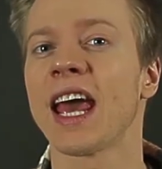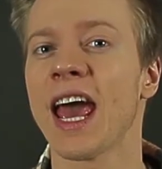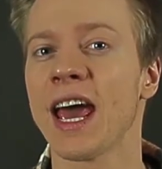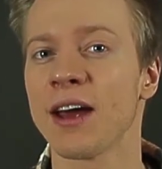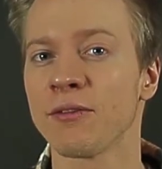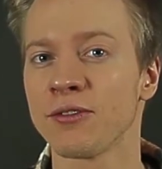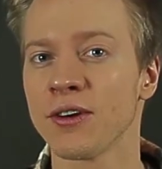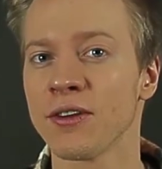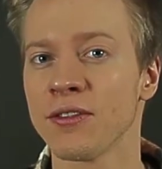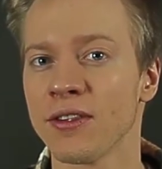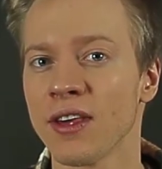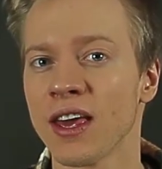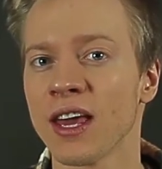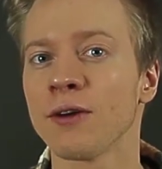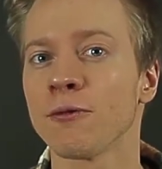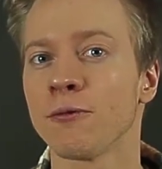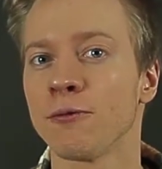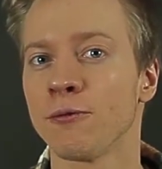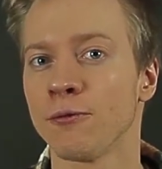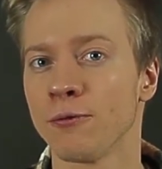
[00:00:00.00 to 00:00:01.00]
everything
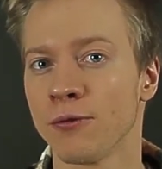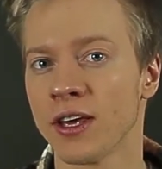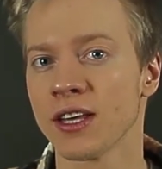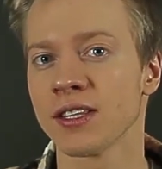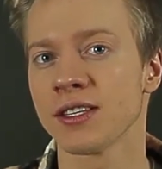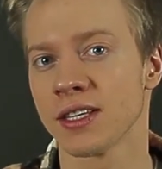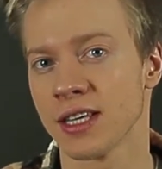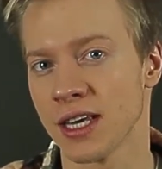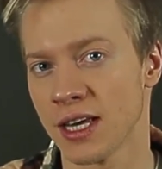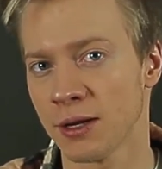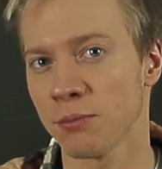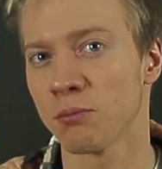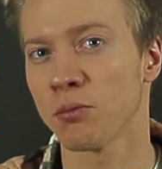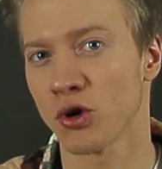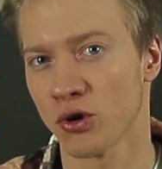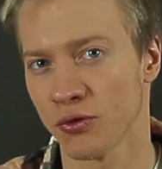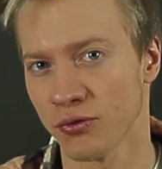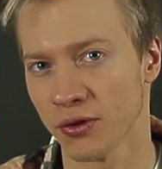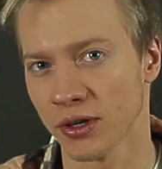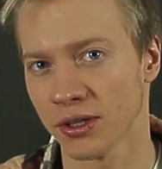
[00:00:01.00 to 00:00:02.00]
fits in
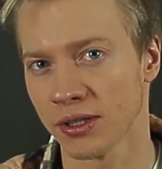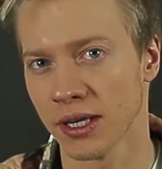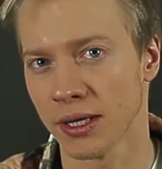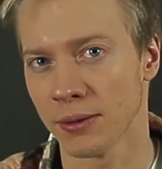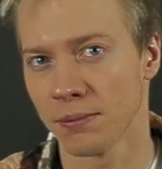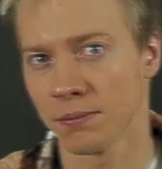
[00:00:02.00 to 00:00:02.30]
perfectly.